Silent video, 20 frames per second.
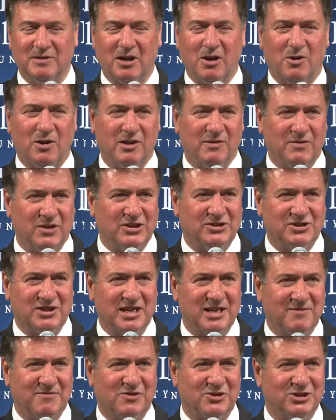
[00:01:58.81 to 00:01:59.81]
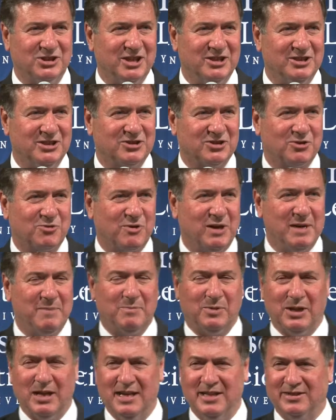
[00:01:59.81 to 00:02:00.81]
All of us think Virginia is a great
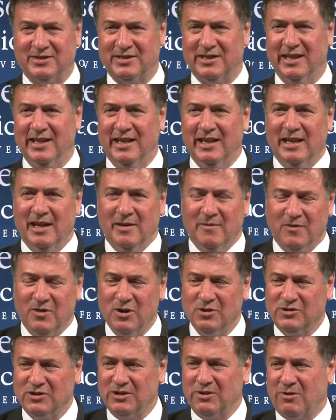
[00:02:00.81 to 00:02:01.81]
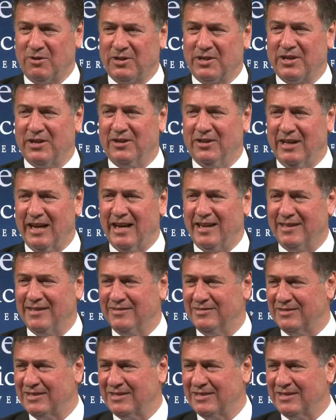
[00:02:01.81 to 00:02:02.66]
place. Folks in North Carolina and